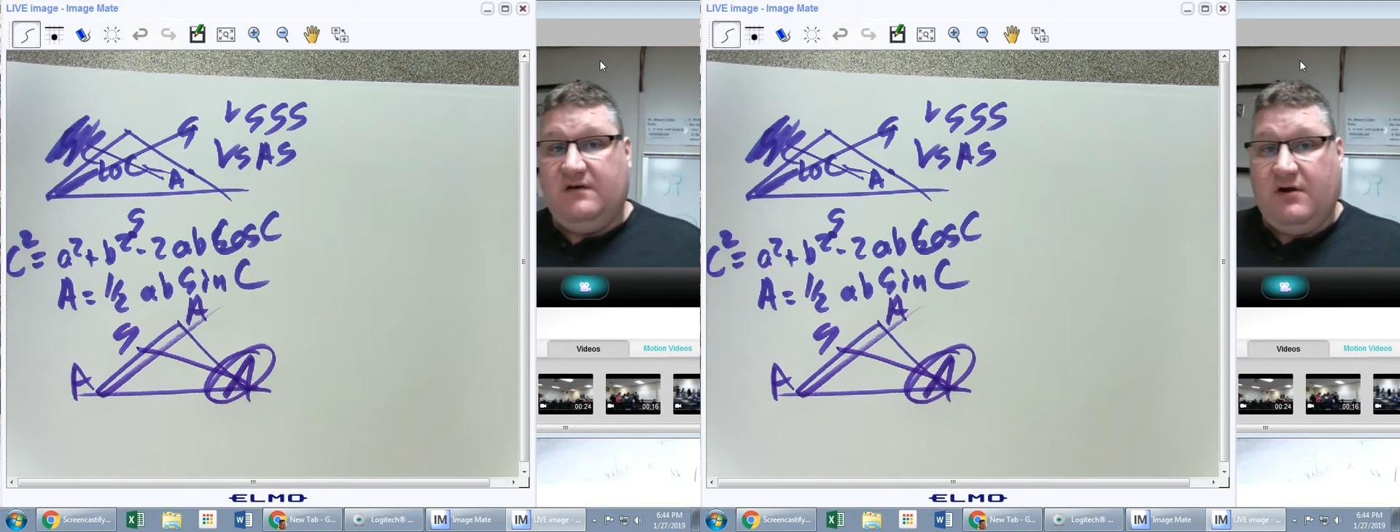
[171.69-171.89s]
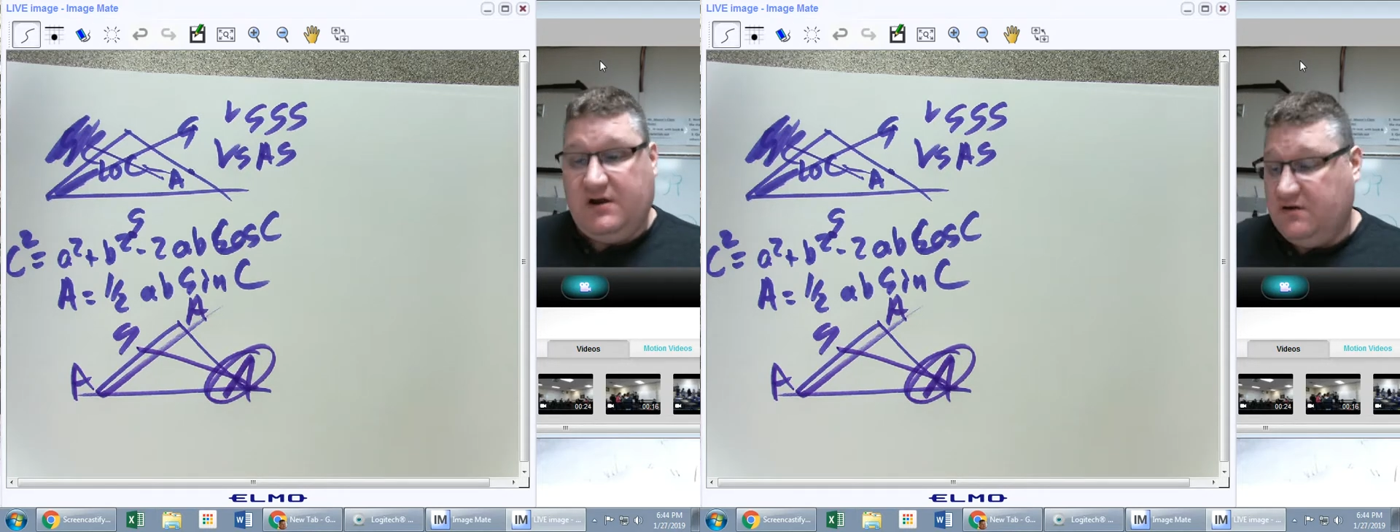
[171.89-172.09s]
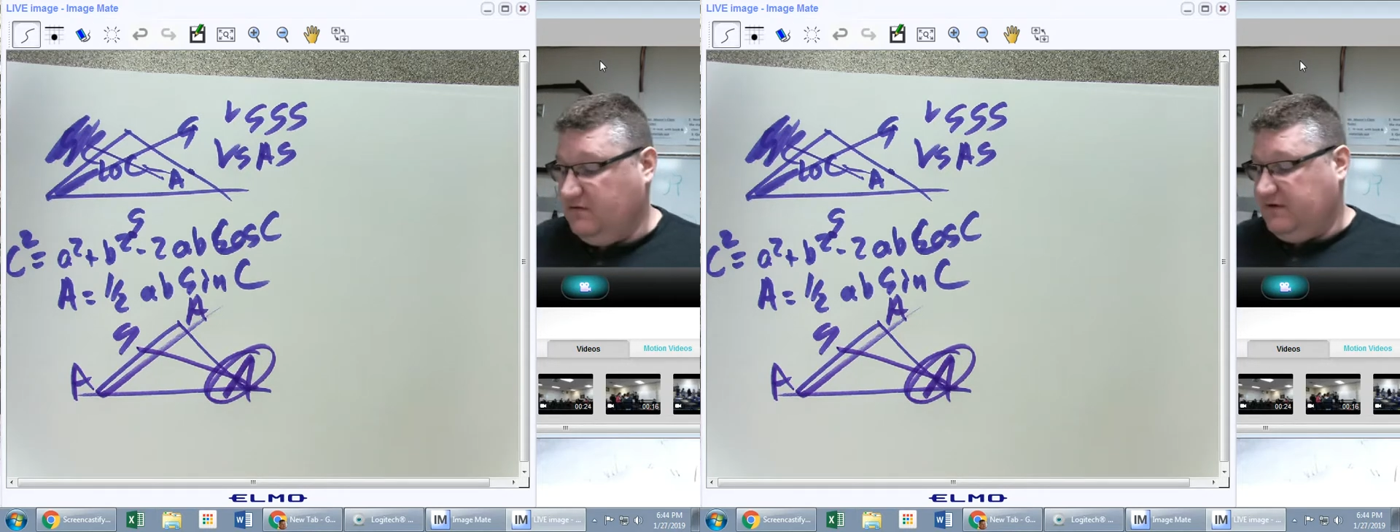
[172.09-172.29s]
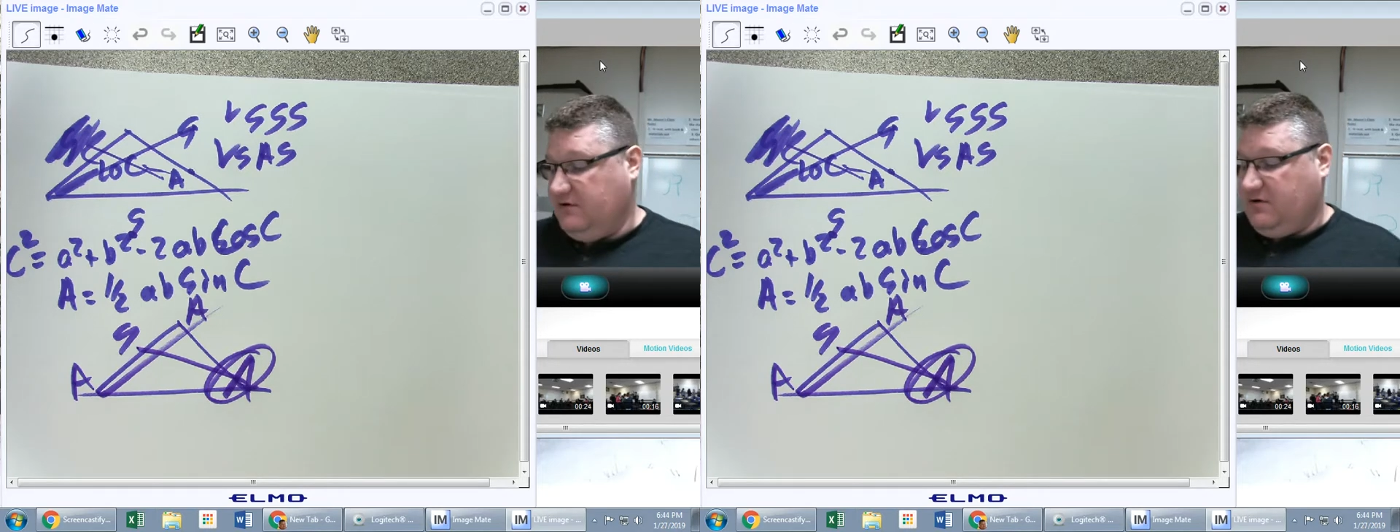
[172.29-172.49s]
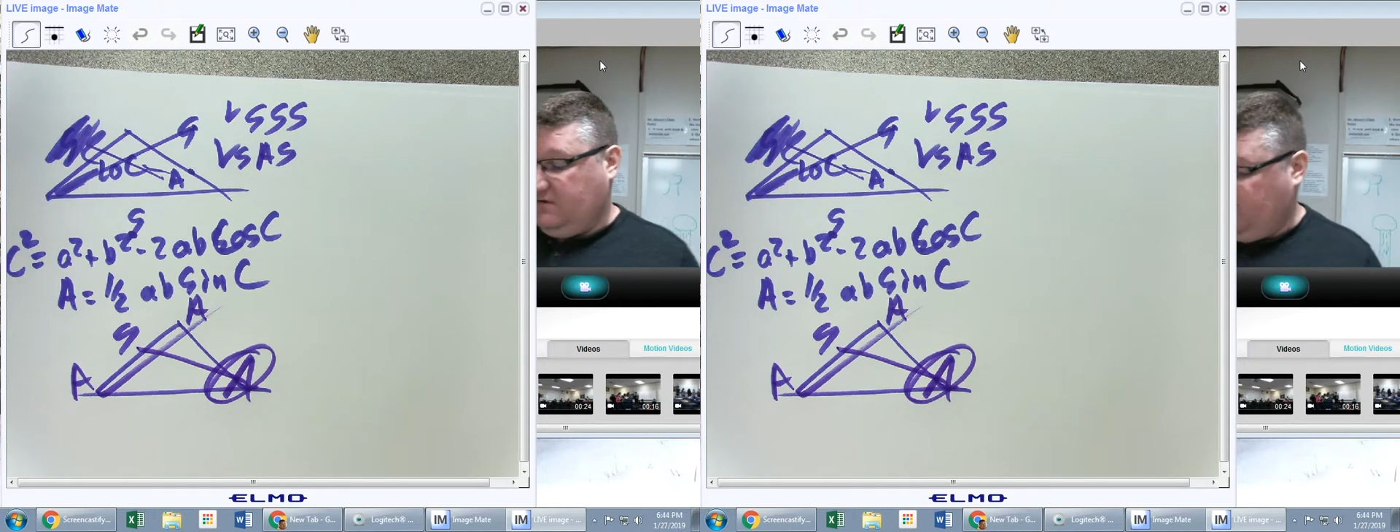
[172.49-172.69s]
or I can use
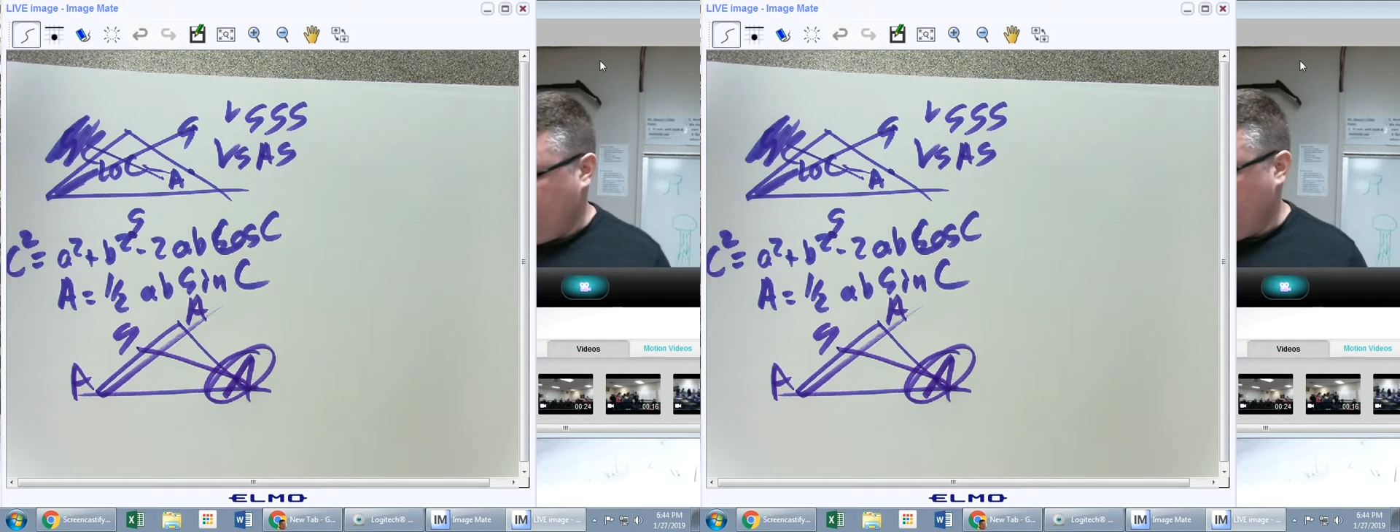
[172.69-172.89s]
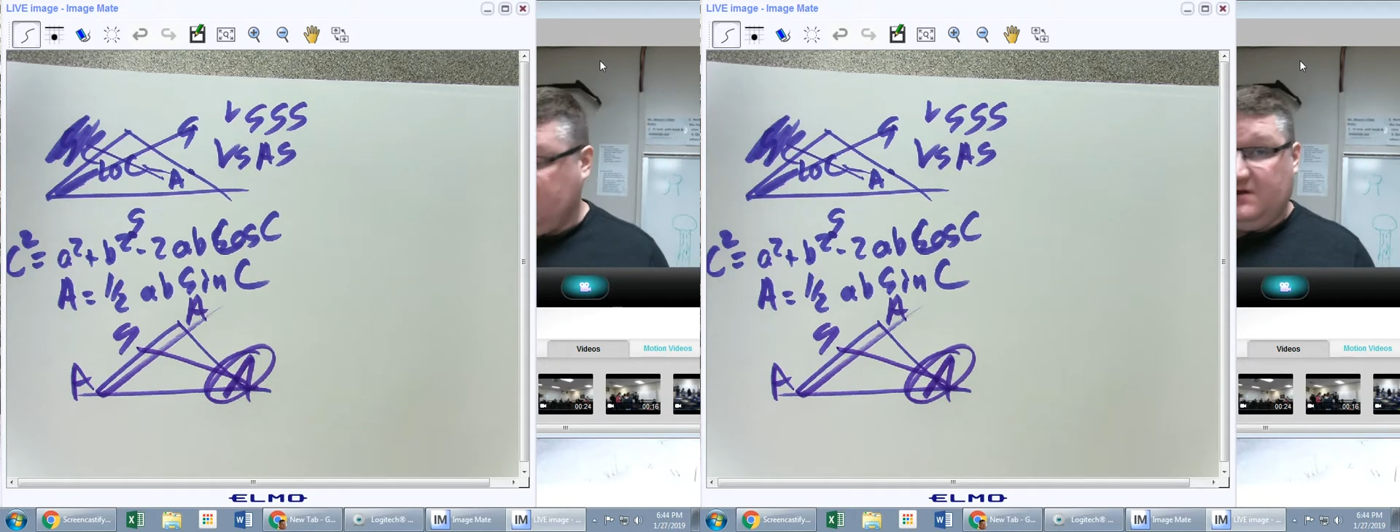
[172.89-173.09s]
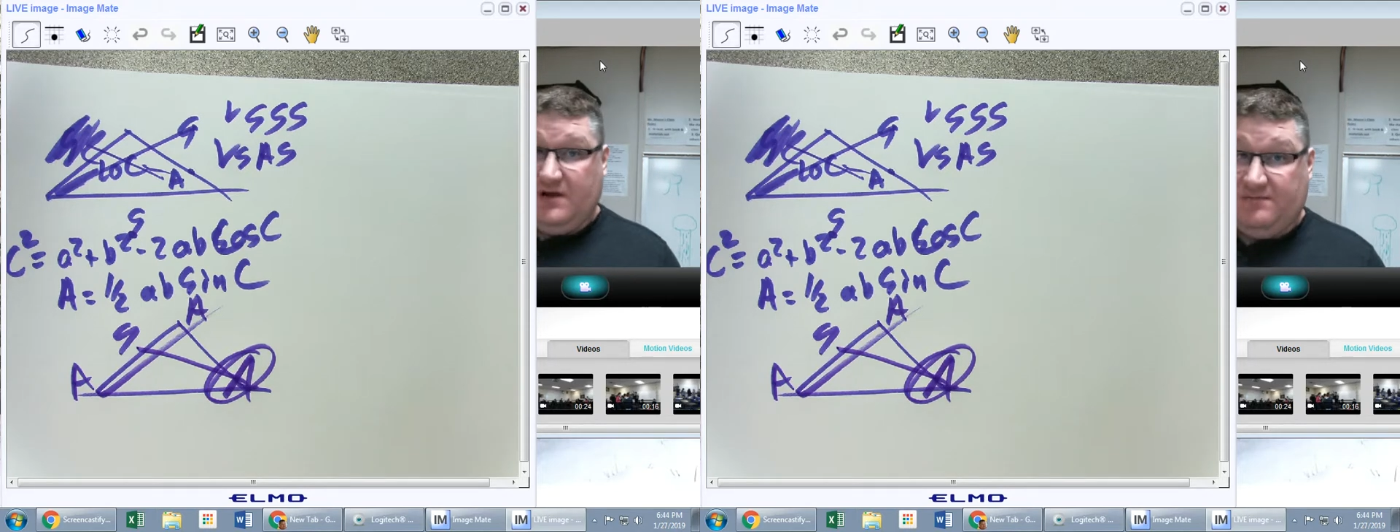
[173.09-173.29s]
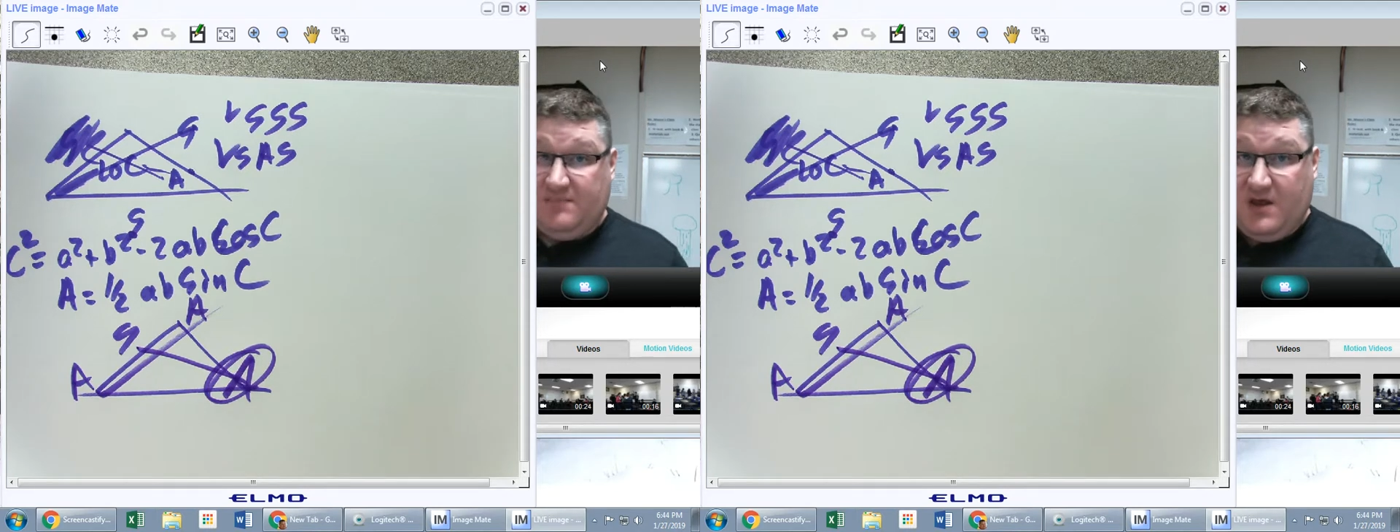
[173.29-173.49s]
Heron's formula.